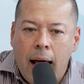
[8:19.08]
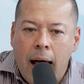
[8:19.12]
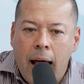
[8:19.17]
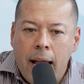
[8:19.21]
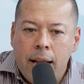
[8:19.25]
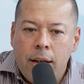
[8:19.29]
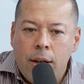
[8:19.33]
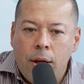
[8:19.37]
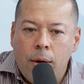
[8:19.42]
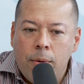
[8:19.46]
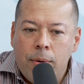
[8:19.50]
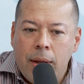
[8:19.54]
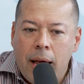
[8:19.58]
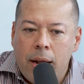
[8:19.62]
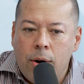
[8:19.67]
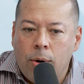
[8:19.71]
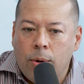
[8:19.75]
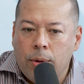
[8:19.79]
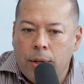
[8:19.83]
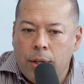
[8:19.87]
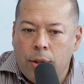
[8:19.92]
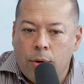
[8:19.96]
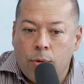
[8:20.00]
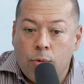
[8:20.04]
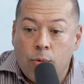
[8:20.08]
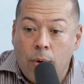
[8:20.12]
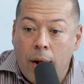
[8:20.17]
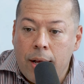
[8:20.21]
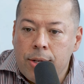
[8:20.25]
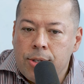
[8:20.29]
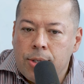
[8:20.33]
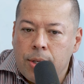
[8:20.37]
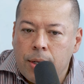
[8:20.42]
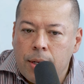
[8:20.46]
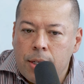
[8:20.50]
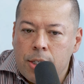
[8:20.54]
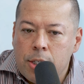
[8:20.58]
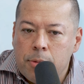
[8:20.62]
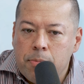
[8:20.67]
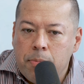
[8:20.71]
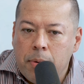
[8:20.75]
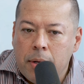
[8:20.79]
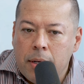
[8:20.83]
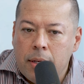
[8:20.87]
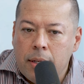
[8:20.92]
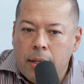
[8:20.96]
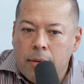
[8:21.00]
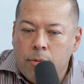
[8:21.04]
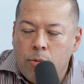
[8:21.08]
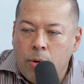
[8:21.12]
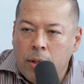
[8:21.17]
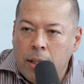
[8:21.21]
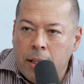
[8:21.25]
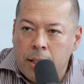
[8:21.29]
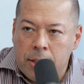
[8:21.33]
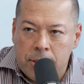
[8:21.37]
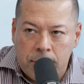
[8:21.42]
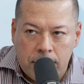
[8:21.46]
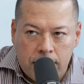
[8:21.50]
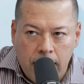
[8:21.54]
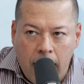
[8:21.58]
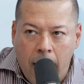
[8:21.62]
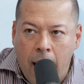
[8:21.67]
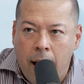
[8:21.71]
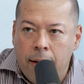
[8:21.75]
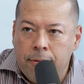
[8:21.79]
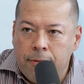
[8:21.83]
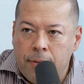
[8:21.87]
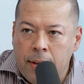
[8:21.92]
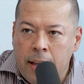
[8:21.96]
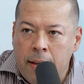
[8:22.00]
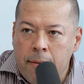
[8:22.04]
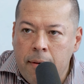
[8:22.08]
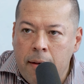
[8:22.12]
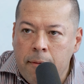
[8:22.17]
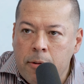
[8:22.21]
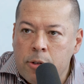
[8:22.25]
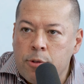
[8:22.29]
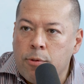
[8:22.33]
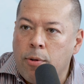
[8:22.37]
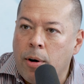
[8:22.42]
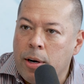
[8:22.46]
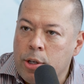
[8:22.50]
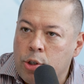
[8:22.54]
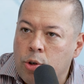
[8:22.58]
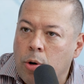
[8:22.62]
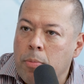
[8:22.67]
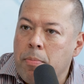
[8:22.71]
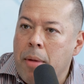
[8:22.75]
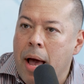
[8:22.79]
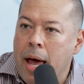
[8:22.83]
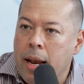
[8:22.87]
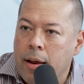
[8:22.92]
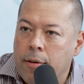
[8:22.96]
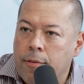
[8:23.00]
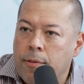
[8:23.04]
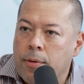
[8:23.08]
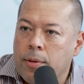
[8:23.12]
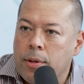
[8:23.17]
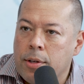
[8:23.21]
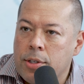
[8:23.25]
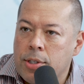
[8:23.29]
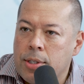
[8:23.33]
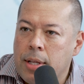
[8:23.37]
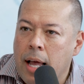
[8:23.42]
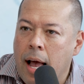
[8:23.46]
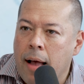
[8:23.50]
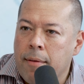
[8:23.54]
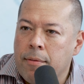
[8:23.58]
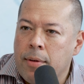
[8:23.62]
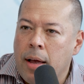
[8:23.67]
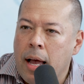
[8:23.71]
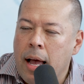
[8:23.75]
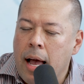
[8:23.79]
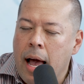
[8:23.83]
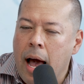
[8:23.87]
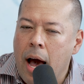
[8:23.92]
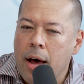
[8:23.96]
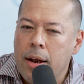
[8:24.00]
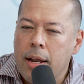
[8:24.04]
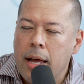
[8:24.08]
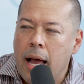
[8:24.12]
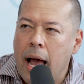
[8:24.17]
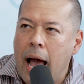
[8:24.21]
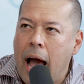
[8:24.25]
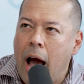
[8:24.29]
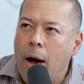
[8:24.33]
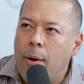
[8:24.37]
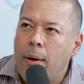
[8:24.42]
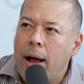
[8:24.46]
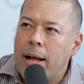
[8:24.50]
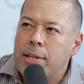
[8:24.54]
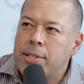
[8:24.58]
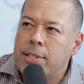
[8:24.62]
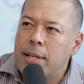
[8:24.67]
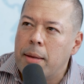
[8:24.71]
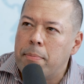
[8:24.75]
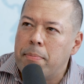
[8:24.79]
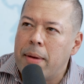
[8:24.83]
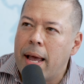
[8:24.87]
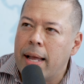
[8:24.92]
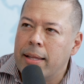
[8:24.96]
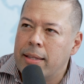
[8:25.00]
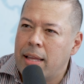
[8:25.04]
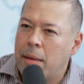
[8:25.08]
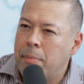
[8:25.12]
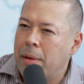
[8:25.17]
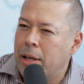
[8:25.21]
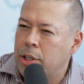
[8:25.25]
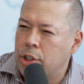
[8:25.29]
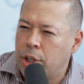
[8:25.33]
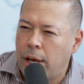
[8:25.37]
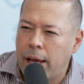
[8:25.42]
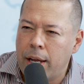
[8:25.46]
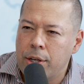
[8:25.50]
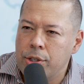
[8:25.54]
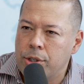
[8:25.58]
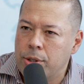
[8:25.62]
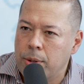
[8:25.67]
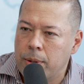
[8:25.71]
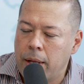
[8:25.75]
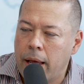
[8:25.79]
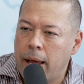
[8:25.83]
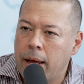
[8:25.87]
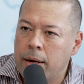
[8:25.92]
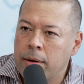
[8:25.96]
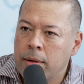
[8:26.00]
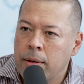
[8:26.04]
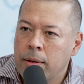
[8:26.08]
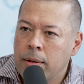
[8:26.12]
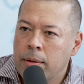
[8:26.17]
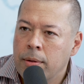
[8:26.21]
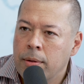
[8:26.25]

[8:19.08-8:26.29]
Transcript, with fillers: I know not only the residents, but really the staff. It was very traumatic for the staff. How has the pandemic changed you, Dan?